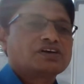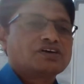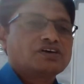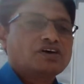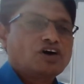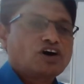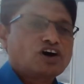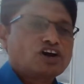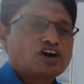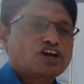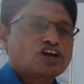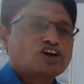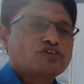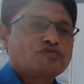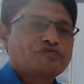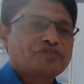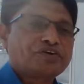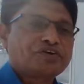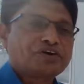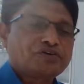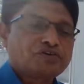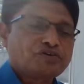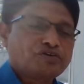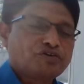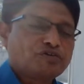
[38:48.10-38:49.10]
Order of a
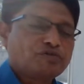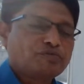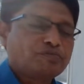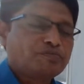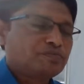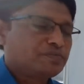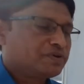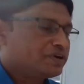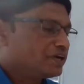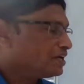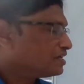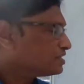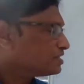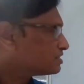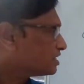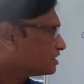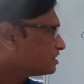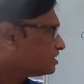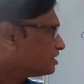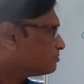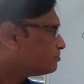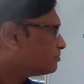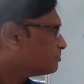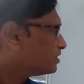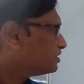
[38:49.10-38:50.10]
group is
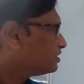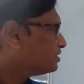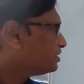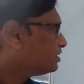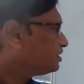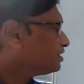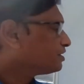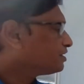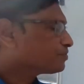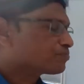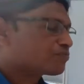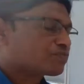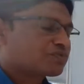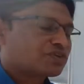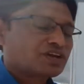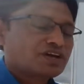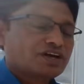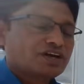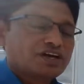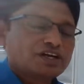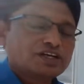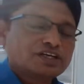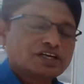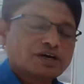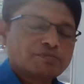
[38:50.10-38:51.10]
nothing but the
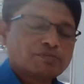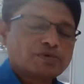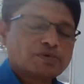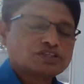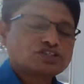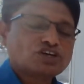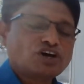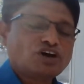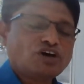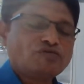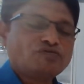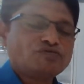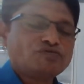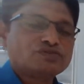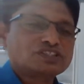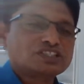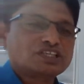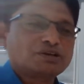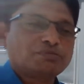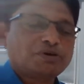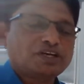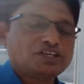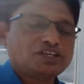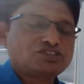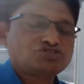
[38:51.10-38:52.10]
numbers of
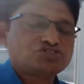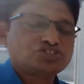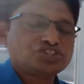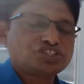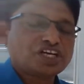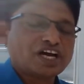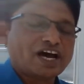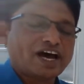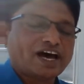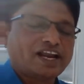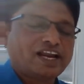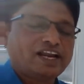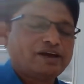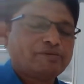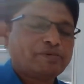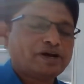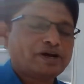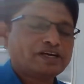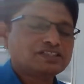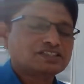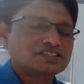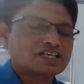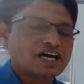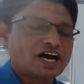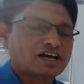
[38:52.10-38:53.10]
symmetry
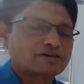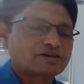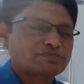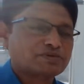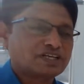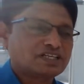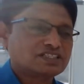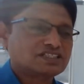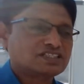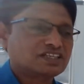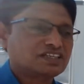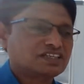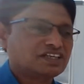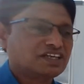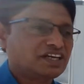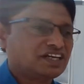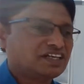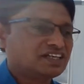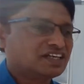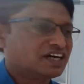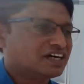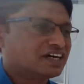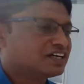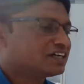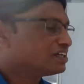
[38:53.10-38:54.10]
elements are present in
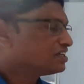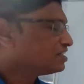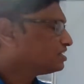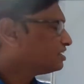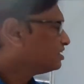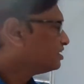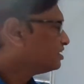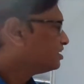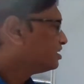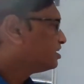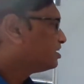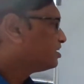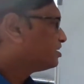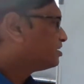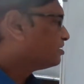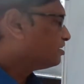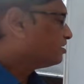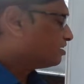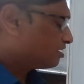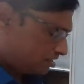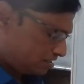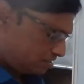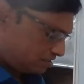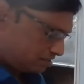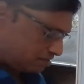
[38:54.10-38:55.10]
a
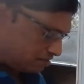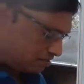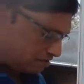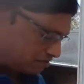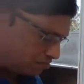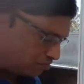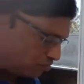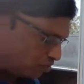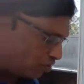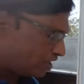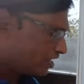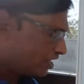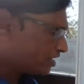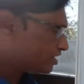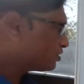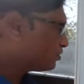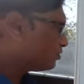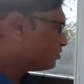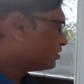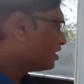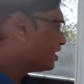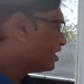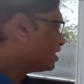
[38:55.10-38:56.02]
molecule.